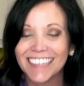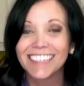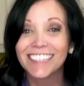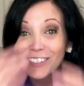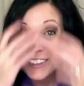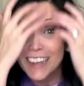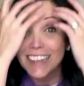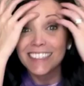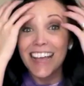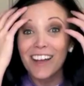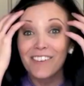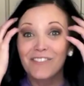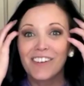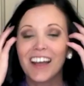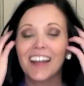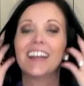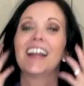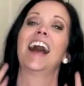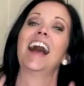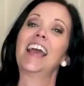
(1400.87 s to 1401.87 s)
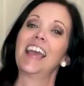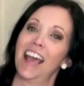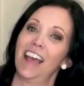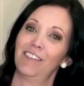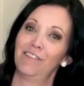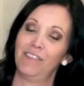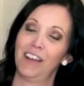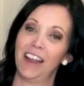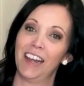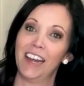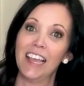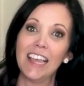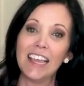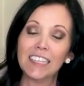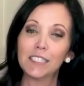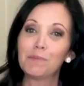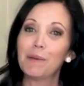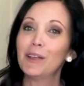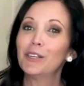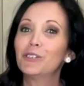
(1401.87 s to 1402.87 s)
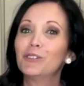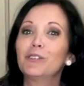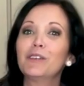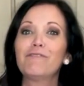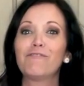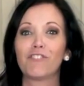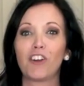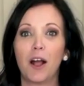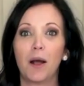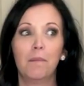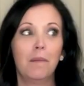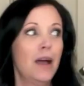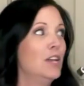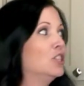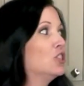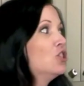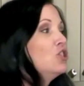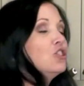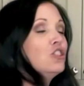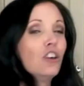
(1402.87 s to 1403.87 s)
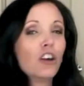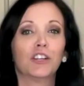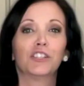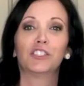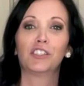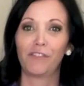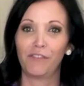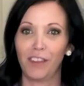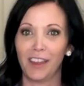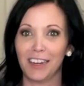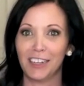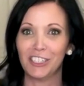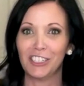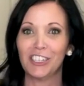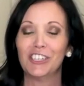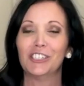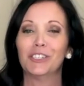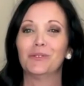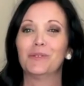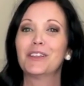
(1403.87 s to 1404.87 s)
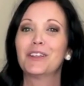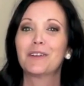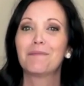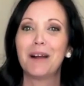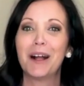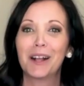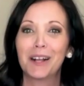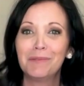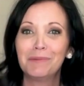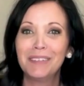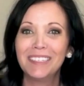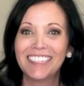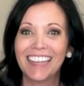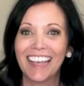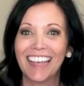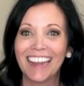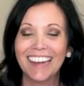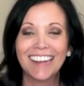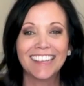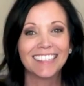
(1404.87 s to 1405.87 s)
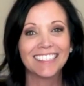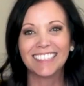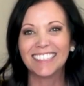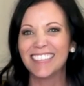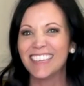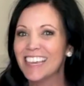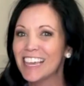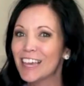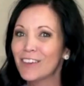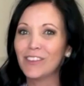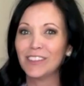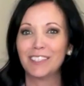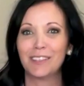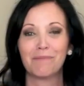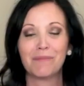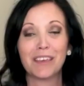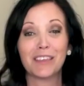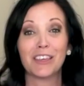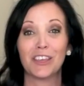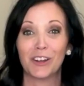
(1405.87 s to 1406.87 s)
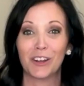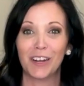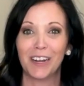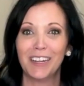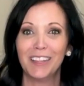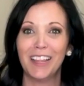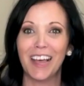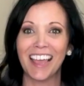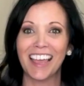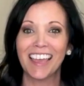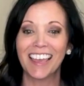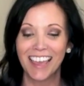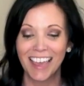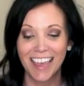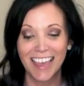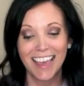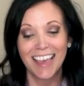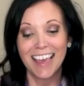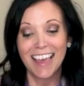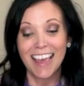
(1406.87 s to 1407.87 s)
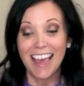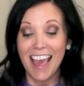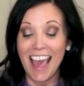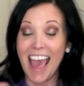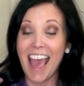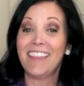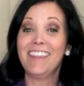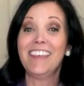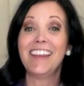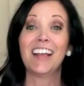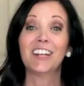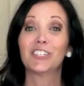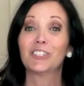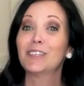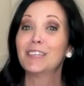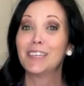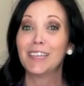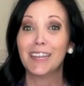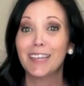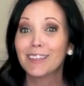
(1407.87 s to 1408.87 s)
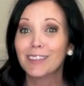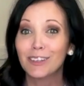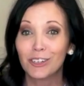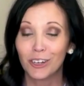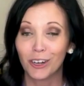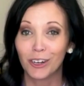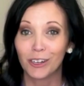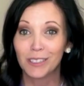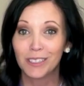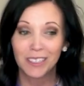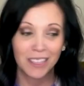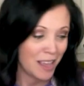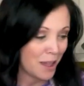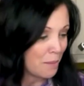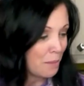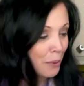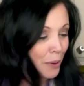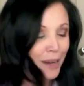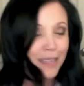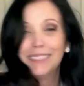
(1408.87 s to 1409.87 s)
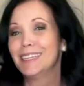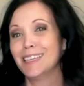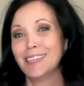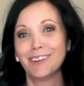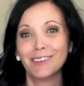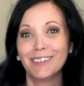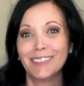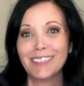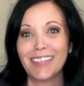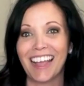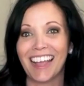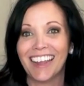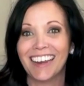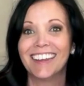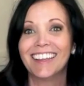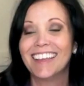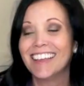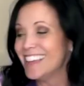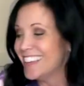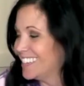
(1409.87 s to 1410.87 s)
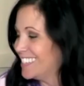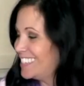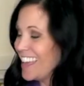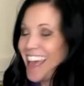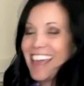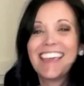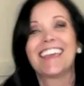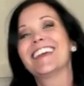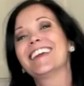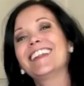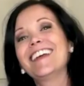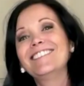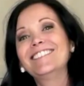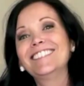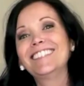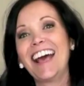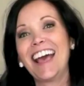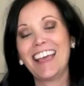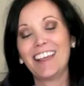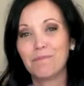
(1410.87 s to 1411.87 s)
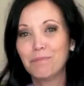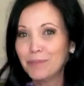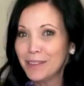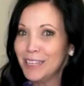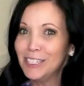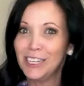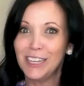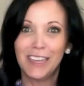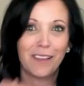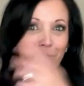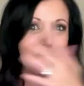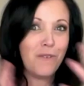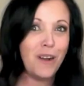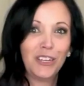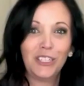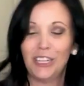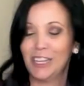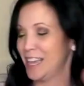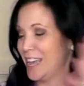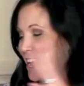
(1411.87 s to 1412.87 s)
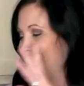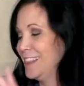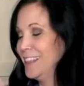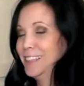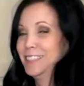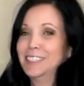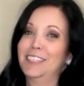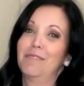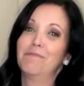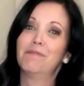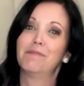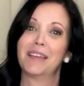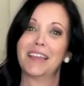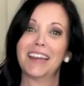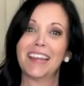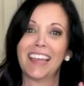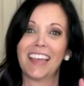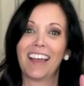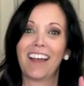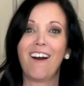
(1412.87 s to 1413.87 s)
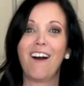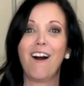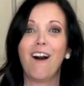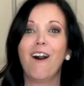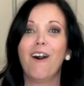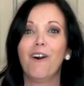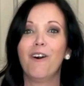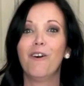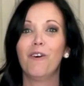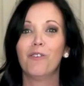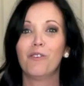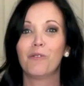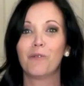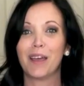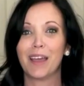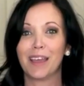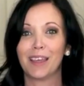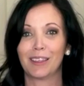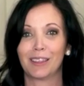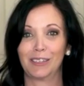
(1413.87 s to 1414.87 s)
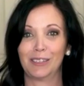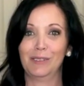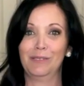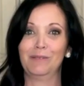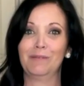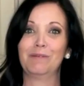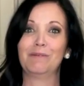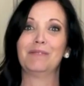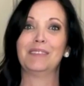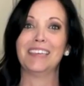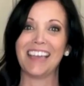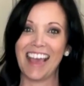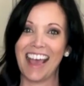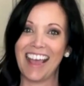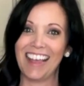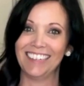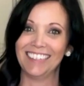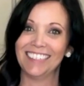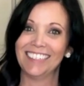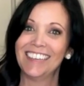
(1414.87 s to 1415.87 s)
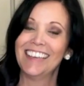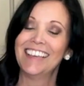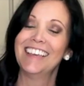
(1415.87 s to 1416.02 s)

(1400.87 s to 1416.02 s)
Did you guys have fun? I had fun, especially from start to finish, doing your mock-up design, seeing if it's something that you're gonna like, and then actually getting the shirts, printing your design, taking it outside, bleaching it, washing it, and then sublimating it all the way to the end.